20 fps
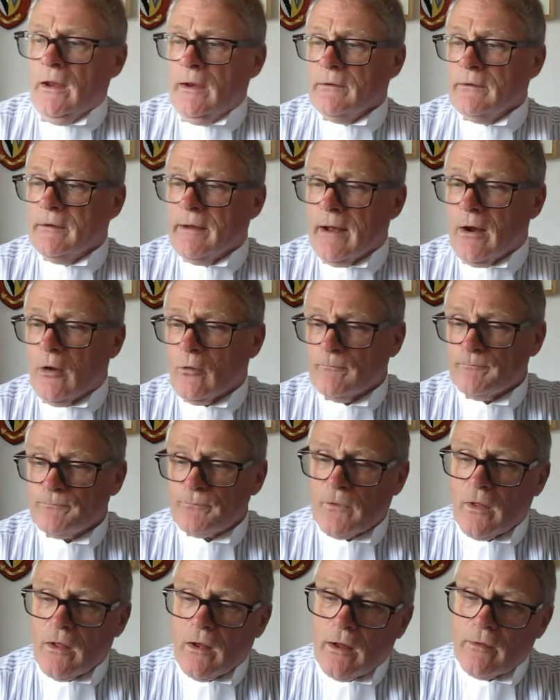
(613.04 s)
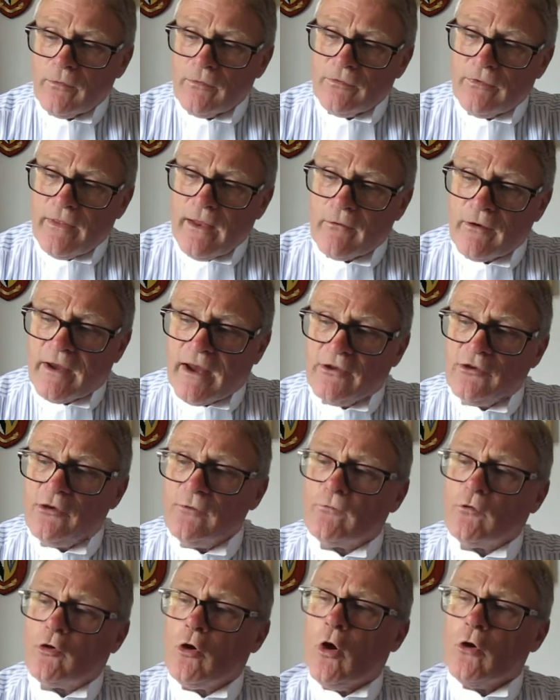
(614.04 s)
Now, uh, there again,
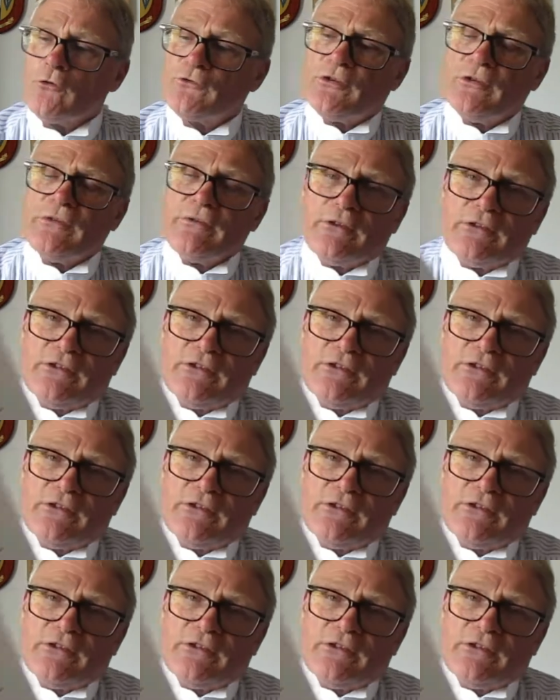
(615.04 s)
you've got the